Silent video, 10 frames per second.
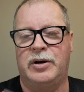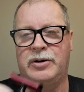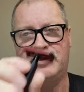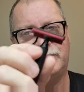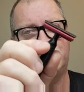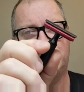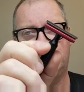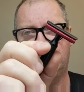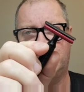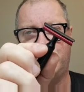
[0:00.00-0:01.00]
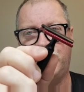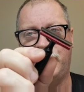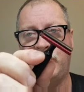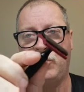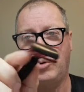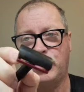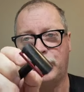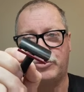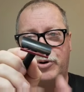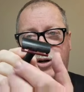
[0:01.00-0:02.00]
um, really cool
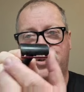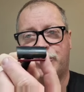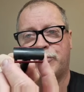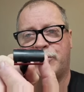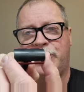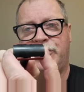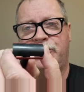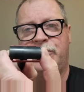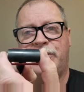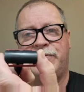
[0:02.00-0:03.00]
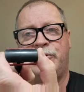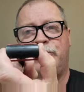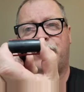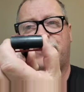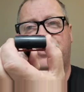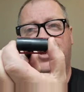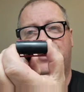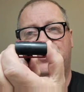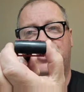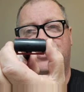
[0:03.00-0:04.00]
looking razor. They do have two different
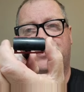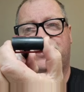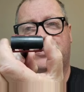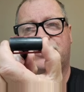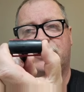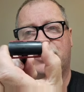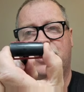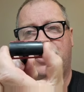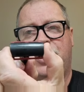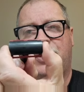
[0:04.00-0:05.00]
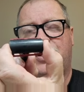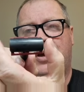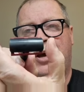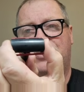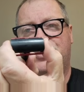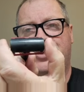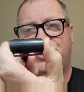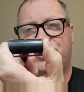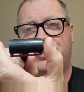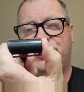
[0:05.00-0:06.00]
types of caps.
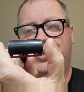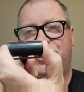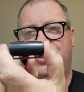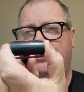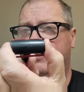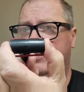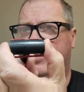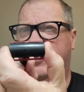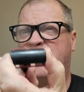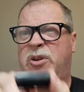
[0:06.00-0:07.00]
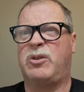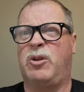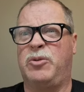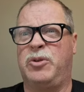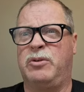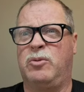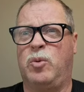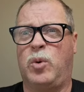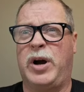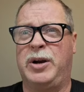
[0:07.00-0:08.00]
This is the, I think they call it the
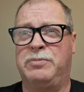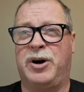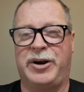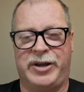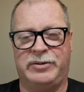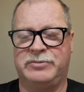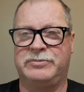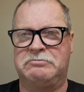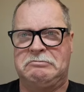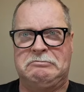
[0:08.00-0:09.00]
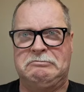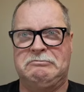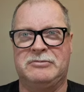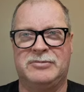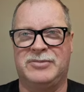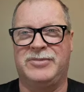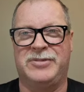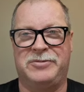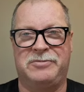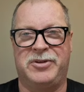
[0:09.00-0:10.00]
wide body.
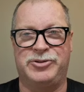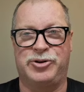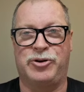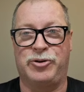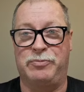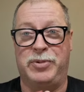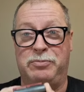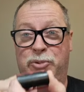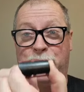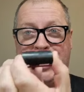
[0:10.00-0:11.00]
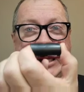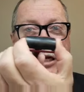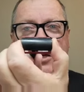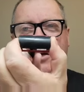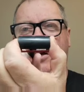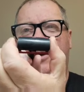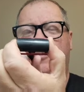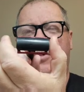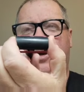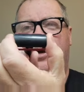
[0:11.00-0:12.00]
They should call it big booty.
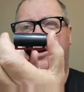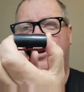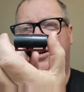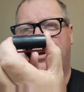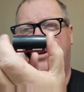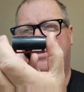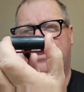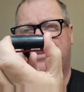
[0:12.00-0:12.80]
And it